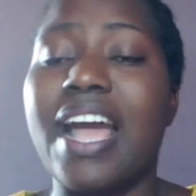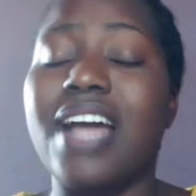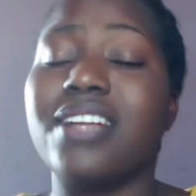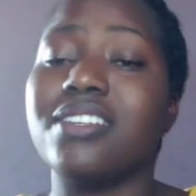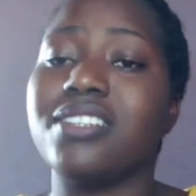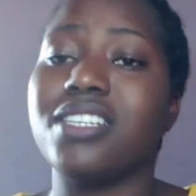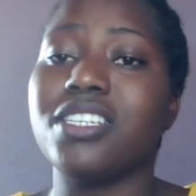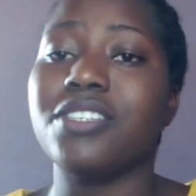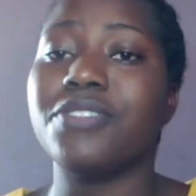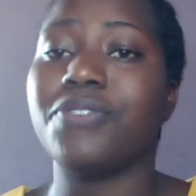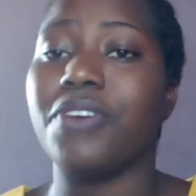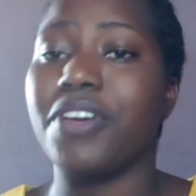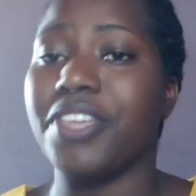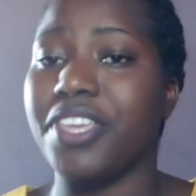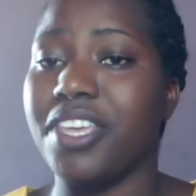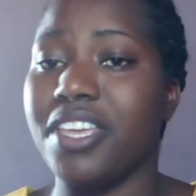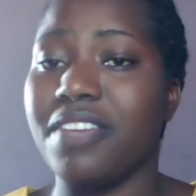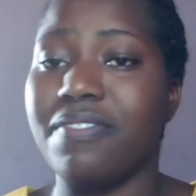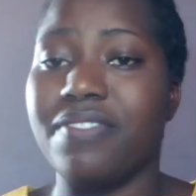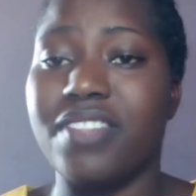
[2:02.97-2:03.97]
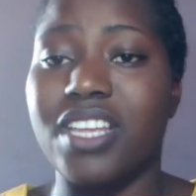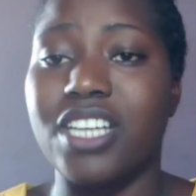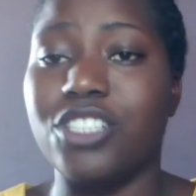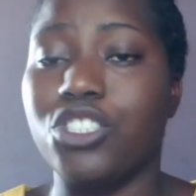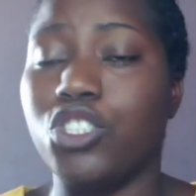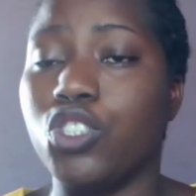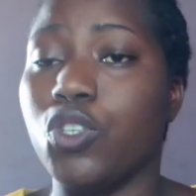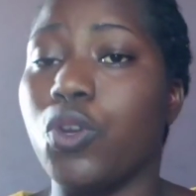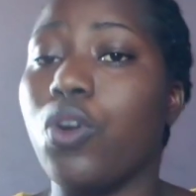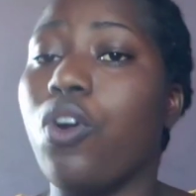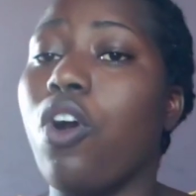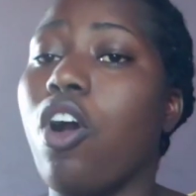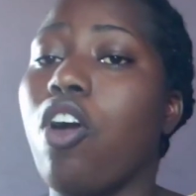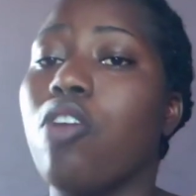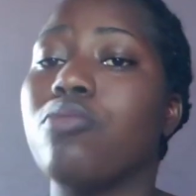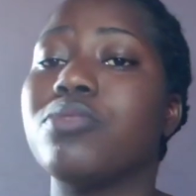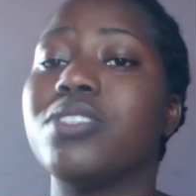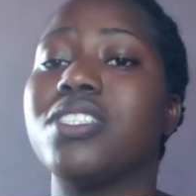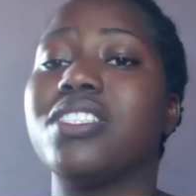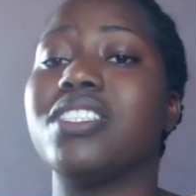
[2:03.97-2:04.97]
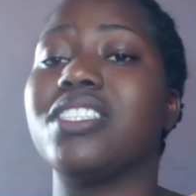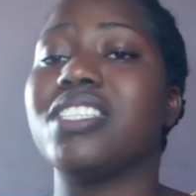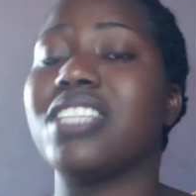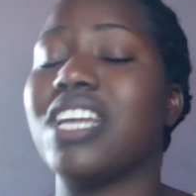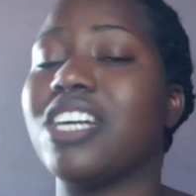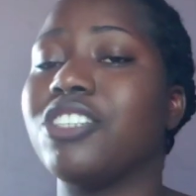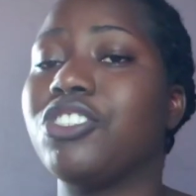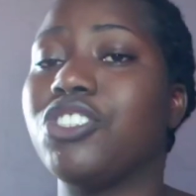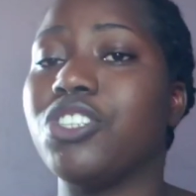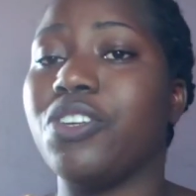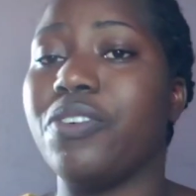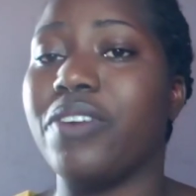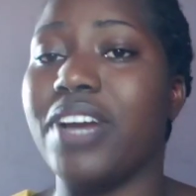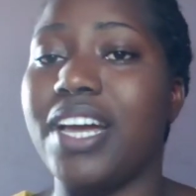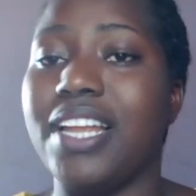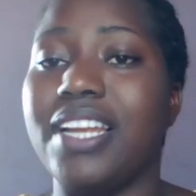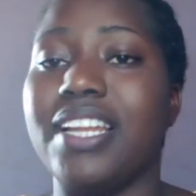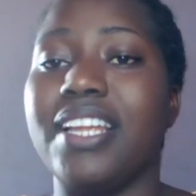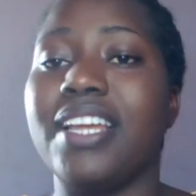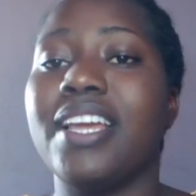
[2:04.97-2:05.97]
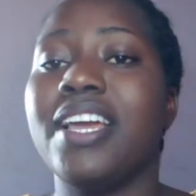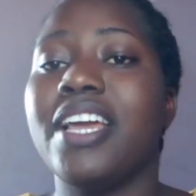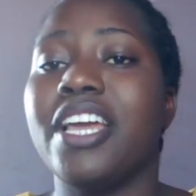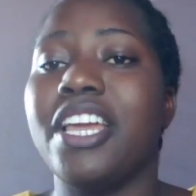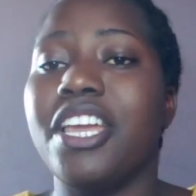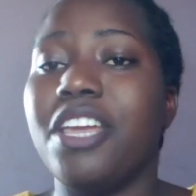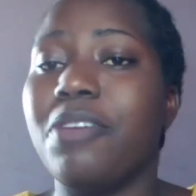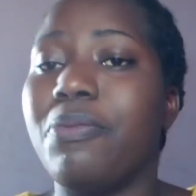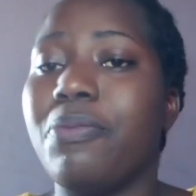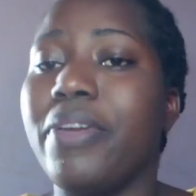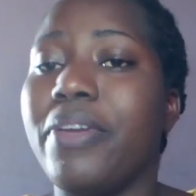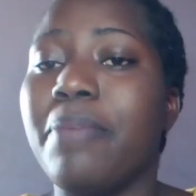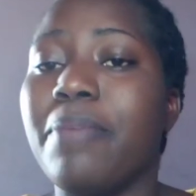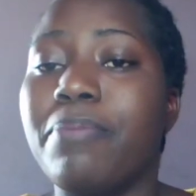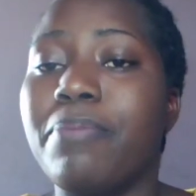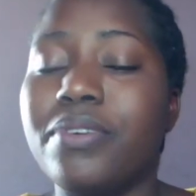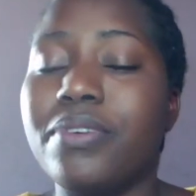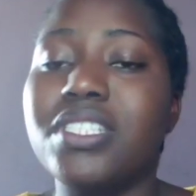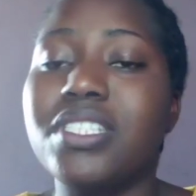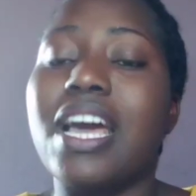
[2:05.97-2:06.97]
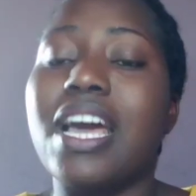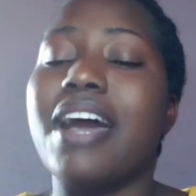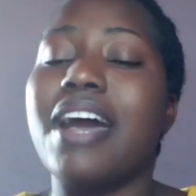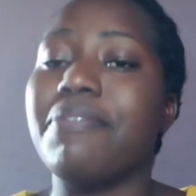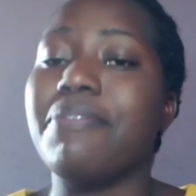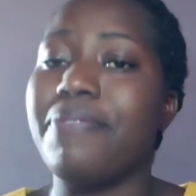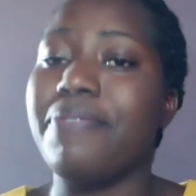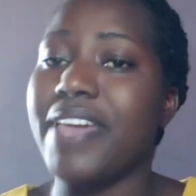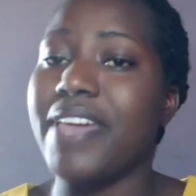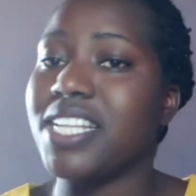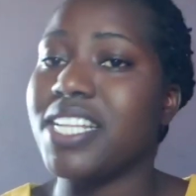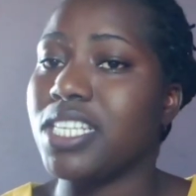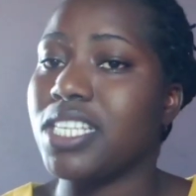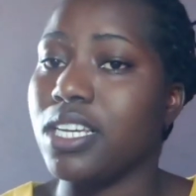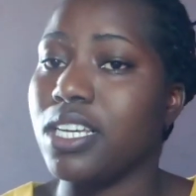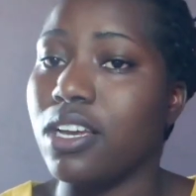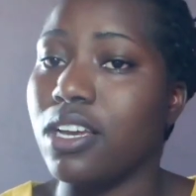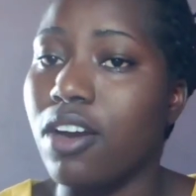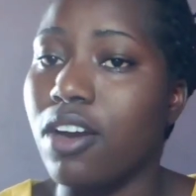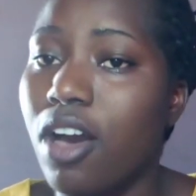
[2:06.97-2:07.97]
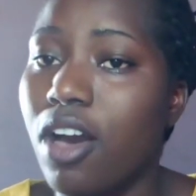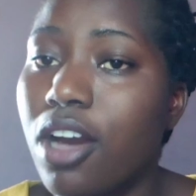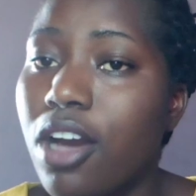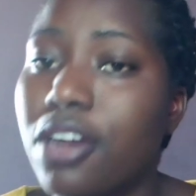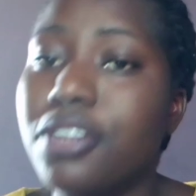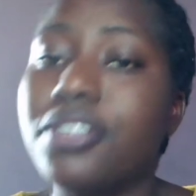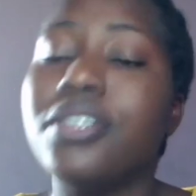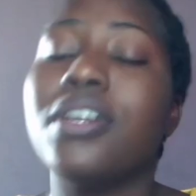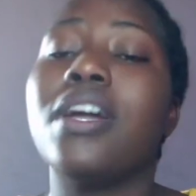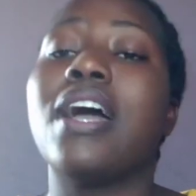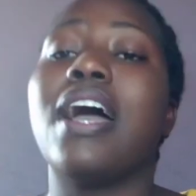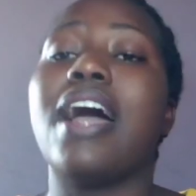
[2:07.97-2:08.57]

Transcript: And this forgiveness should come naturally if we put our faith in God,